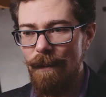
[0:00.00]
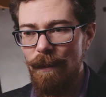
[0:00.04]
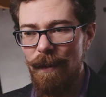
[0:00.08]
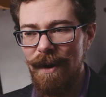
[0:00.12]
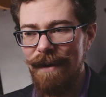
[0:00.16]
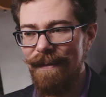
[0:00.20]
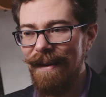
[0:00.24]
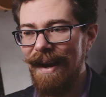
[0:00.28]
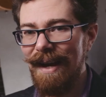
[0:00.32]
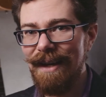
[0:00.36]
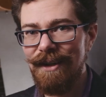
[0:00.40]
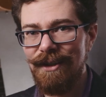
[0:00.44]

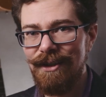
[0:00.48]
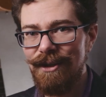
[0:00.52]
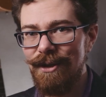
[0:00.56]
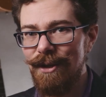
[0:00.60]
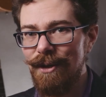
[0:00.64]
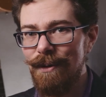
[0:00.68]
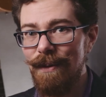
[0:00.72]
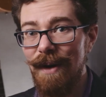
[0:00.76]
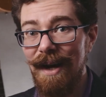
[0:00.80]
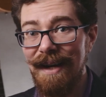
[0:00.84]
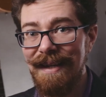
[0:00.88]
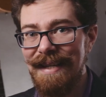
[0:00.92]
We've had
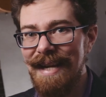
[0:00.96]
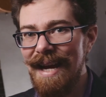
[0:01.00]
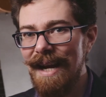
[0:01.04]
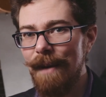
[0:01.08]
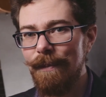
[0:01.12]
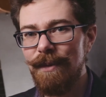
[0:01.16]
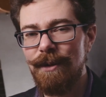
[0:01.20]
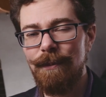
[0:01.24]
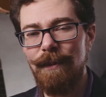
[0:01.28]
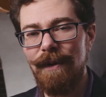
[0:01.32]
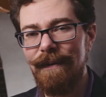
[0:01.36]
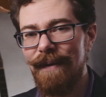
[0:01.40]
to
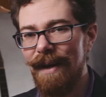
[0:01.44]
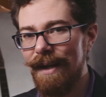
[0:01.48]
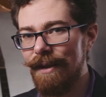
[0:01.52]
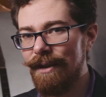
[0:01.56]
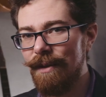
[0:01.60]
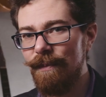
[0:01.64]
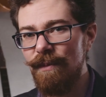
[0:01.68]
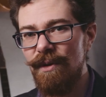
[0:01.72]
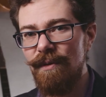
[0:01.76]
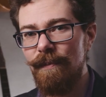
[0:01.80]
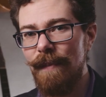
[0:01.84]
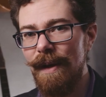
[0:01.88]
adapt, we've had
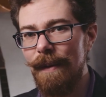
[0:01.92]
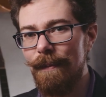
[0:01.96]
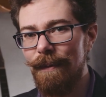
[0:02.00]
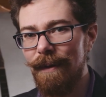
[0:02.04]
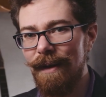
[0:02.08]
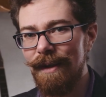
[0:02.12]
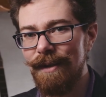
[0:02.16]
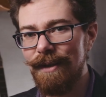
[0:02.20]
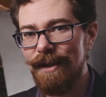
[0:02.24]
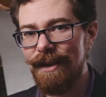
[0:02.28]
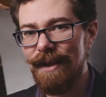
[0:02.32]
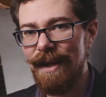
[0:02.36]
to move
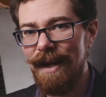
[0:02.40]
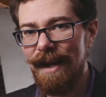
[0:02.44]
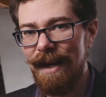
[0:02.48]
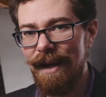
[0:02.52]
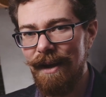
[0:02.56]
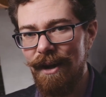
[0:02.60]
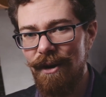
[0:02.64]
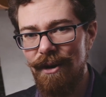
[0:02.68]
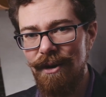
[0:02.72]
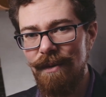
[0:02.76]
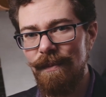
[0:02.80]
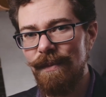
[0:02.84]
people into
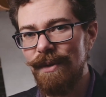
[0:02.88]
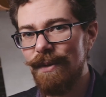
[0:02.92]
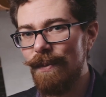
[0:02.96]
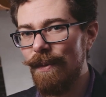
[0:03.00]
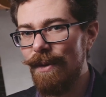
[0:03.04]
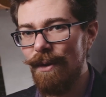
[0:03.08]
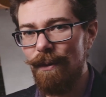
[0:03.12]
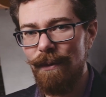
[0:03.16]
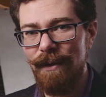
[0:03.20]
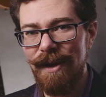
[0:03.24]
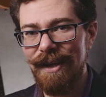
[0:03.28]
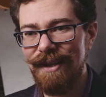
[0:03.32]
their homes
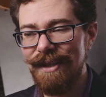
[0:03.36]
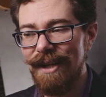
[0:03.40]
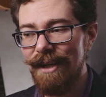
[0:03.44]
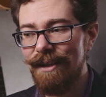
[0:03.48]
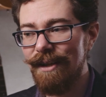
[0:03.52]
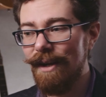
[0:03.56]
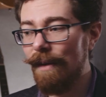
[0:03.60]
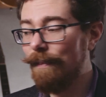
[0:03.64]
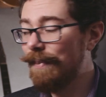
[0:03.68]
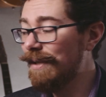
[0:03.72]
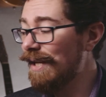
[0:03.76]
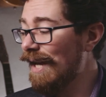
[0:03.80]
with all their
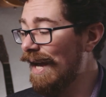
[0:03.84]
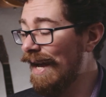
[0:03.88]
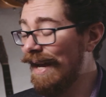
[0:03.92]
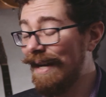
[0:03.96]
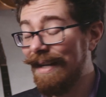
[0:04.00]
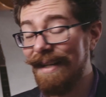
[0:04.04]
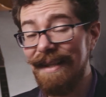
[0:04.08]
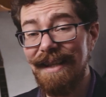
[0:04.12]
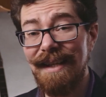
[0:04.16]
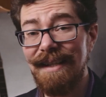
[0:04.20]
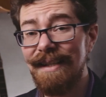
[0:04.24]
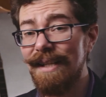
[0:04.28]
setups,
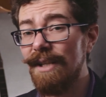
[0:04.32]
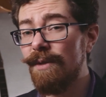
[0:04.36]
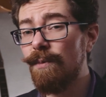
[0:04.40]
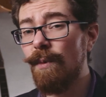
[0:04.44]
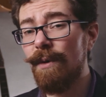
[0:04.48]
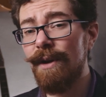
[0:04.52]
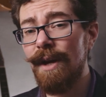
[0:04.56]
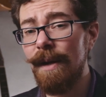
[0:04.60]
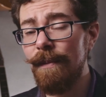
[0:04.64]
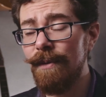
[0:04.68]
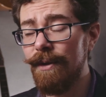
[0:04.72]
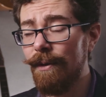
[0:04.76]
and this is
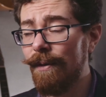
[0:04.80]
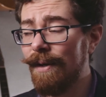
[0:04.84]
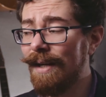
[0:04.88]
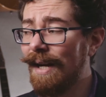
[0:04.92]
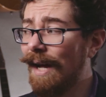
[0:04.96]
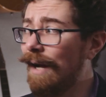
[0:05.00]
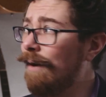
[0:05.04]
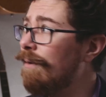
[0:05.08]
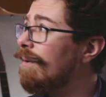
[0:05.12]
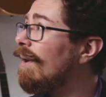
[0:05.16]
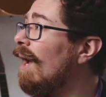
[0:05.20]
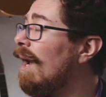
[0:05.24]
what I'm doing
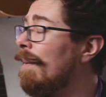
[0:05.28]
now.